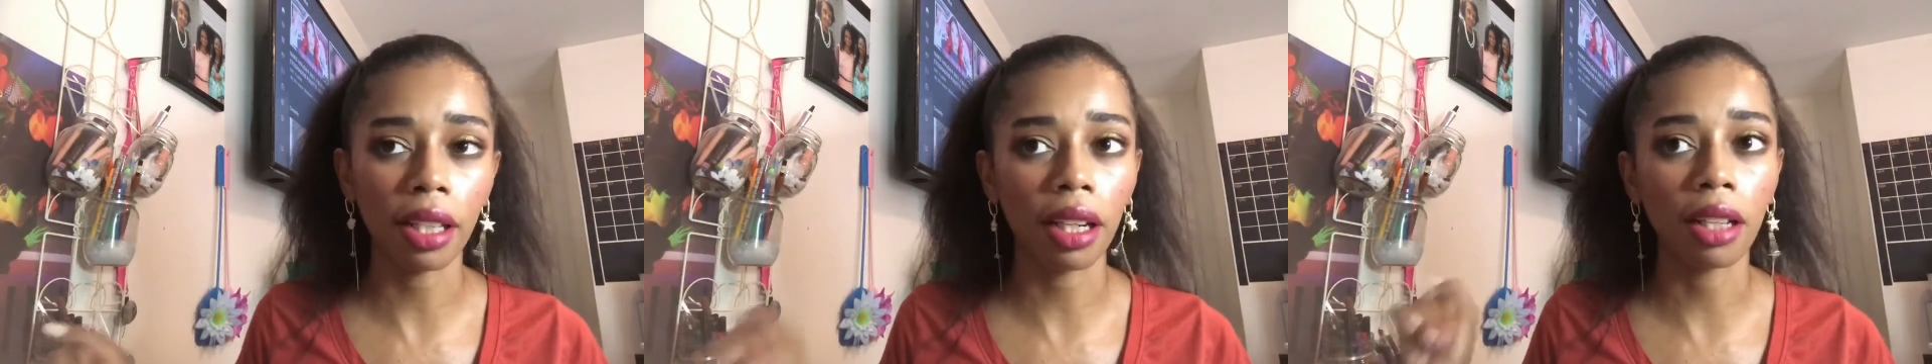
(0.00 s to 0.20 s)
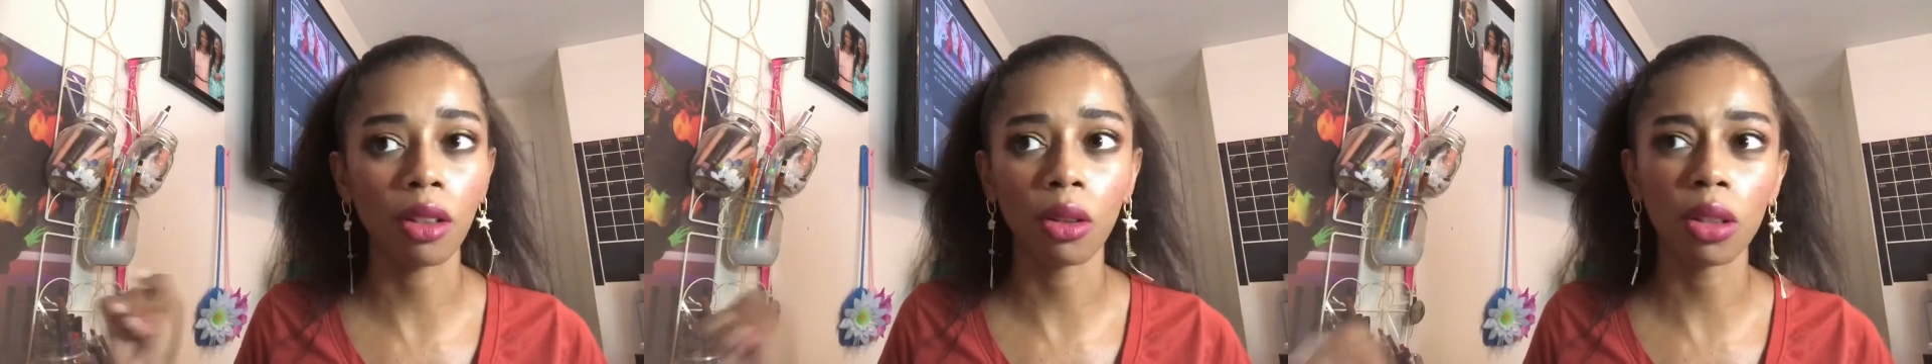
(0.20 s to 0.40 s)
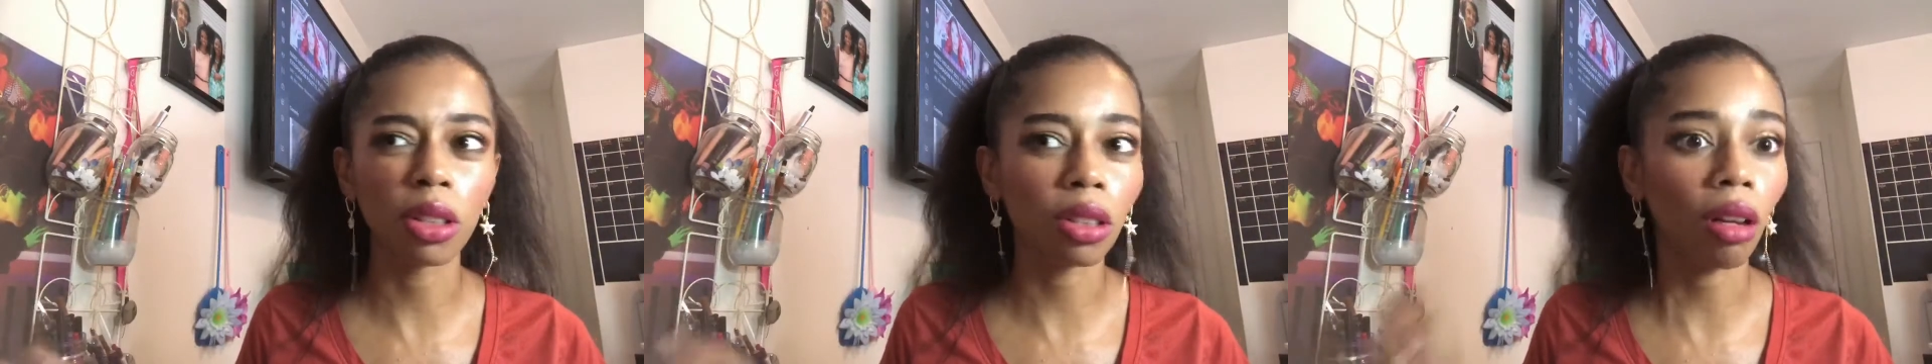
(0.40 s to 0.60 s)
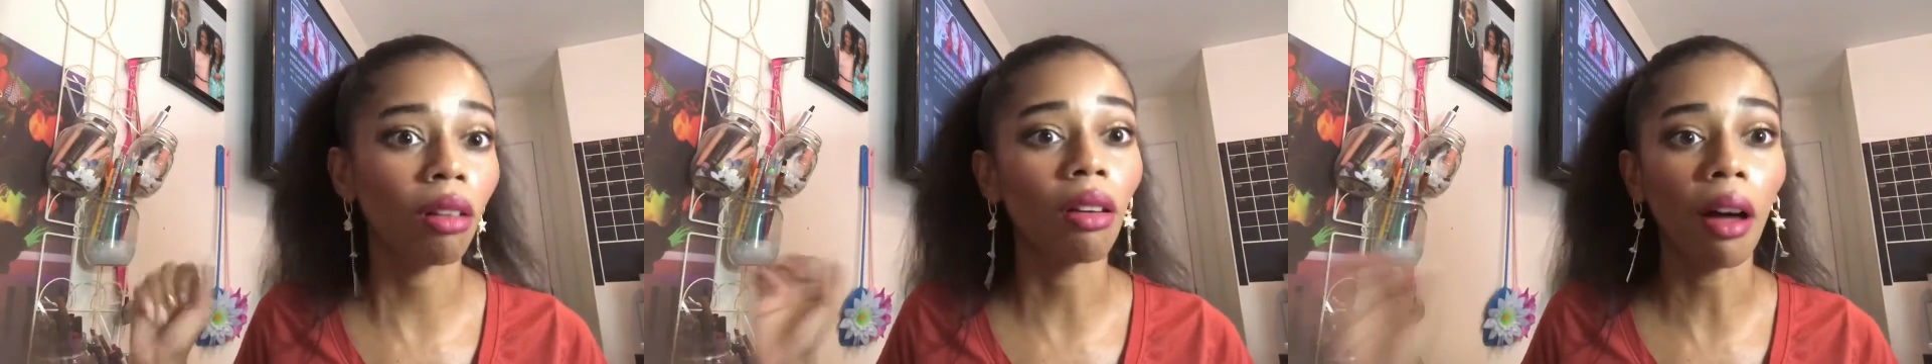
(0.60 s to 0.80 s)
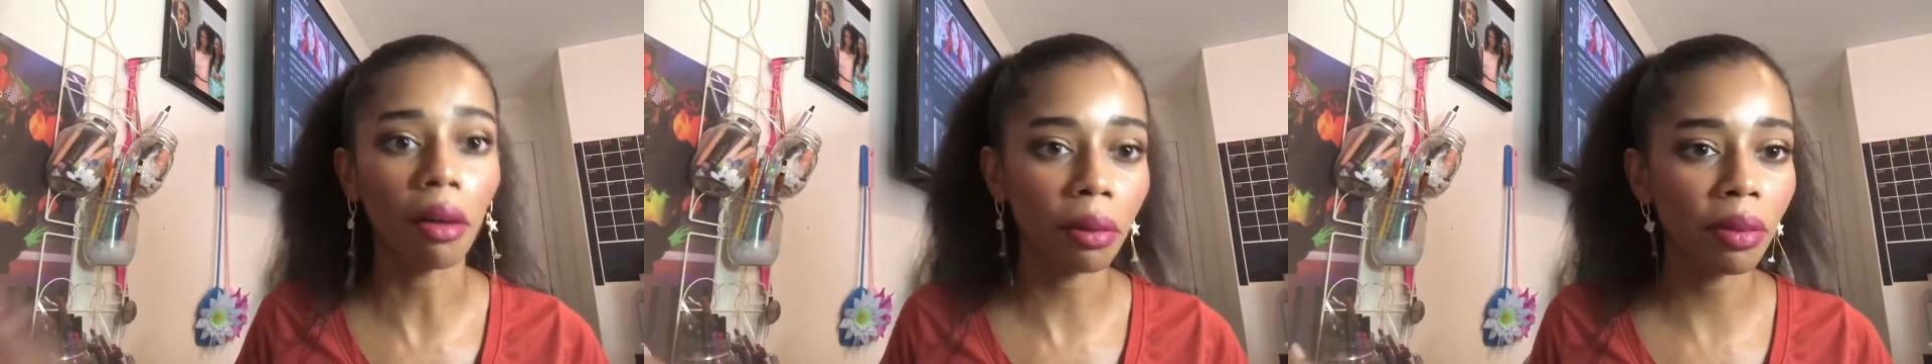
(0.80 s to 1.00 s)
and I know there's a
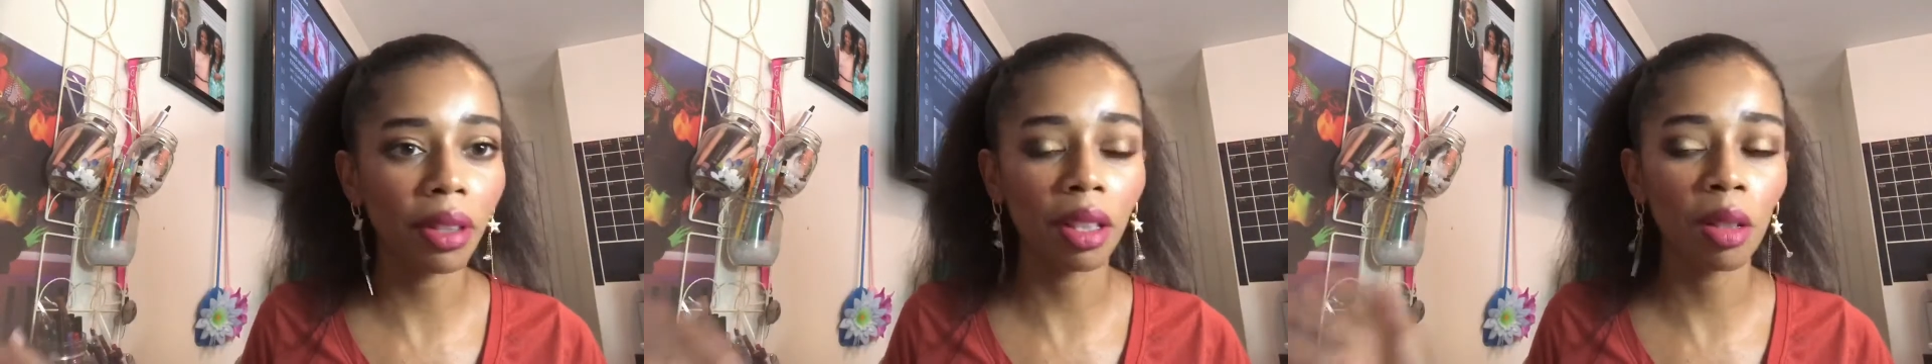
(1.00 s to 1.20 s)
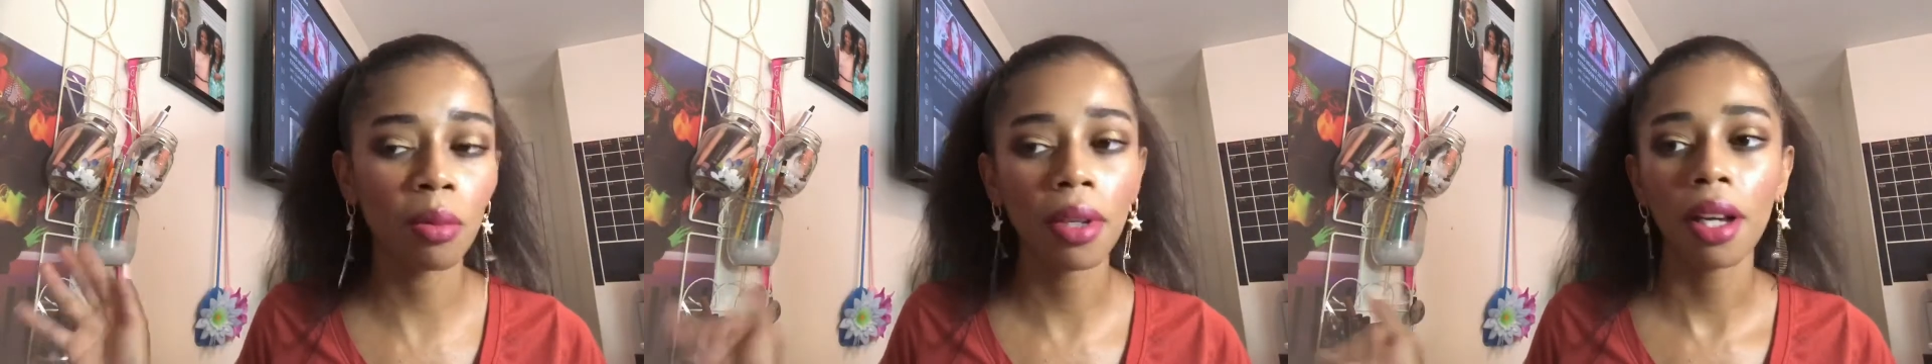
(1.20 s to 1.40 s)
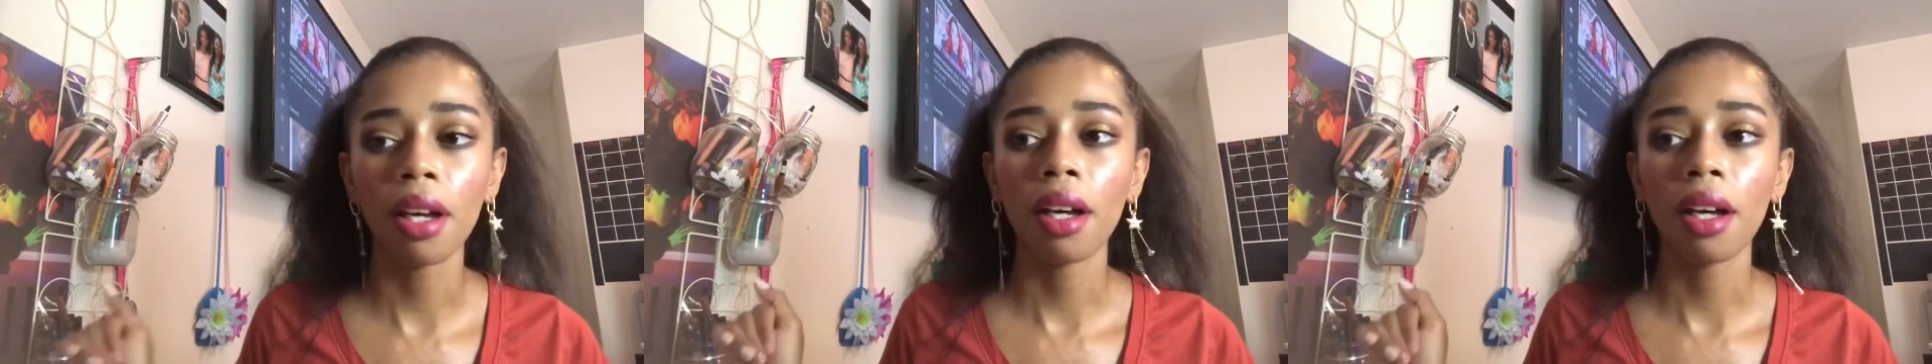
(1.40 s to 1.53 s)
lot of them.